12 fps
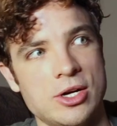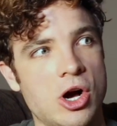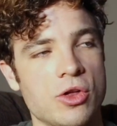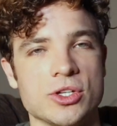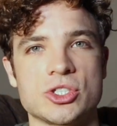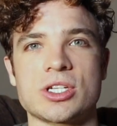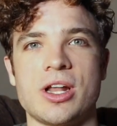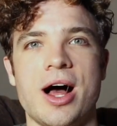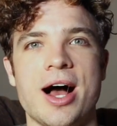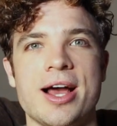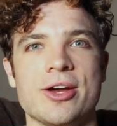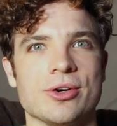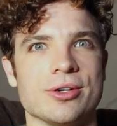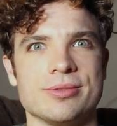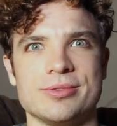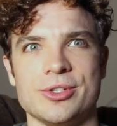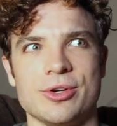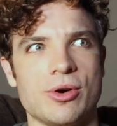on the sly,
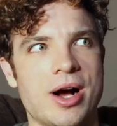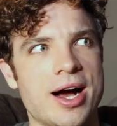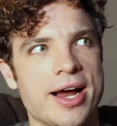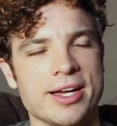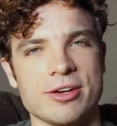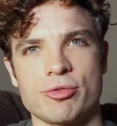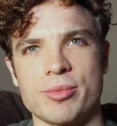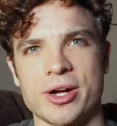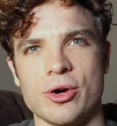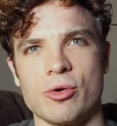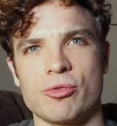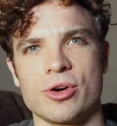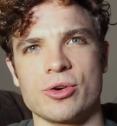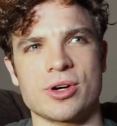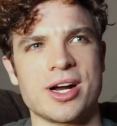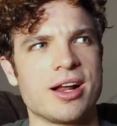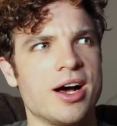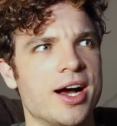or, you know, hiding it from my girlfriend, or
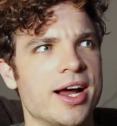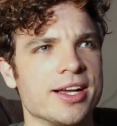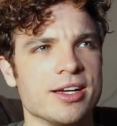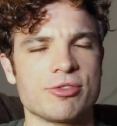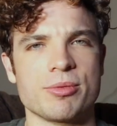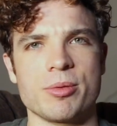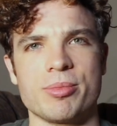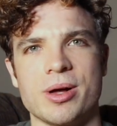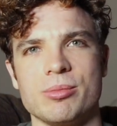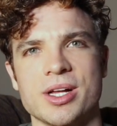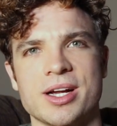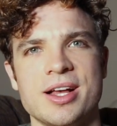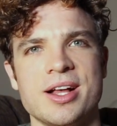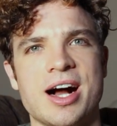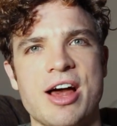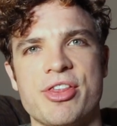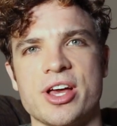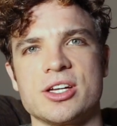kind of hiding it from the public.
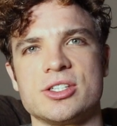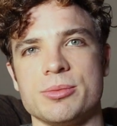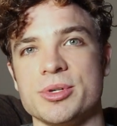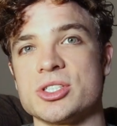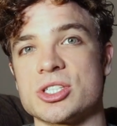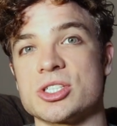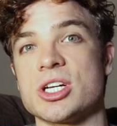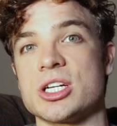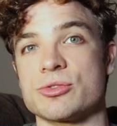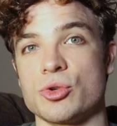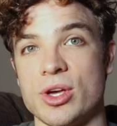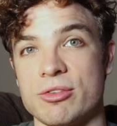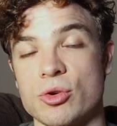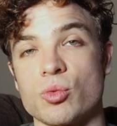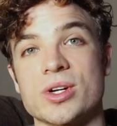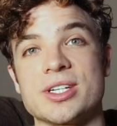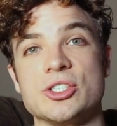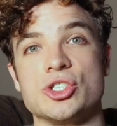I think to be successful, you have to
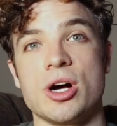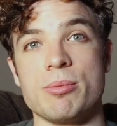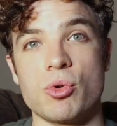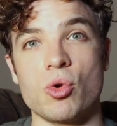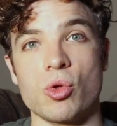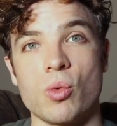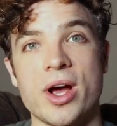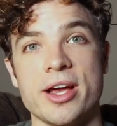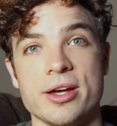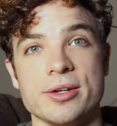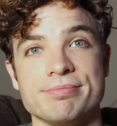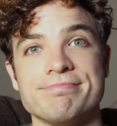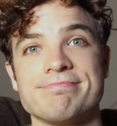really jump all the way in.